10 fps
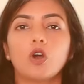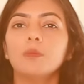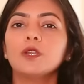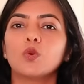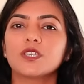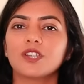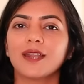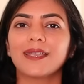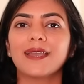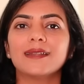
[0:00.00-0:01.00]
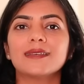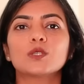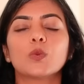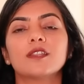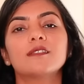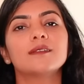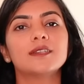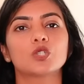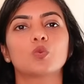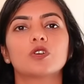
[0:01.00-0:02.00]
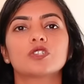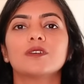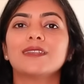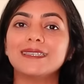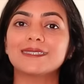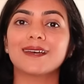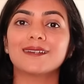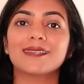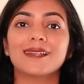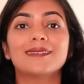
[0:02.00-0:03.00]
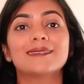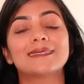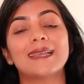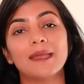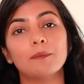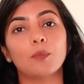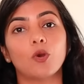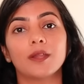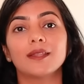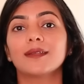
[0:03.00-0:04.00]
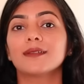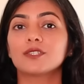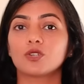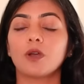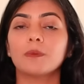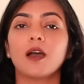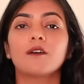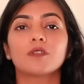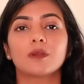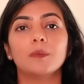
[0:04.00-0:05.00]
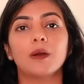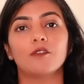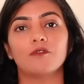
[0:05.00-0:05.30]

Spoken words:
common question I get is whether the dishwasher restarts at the same point that it stopped after a power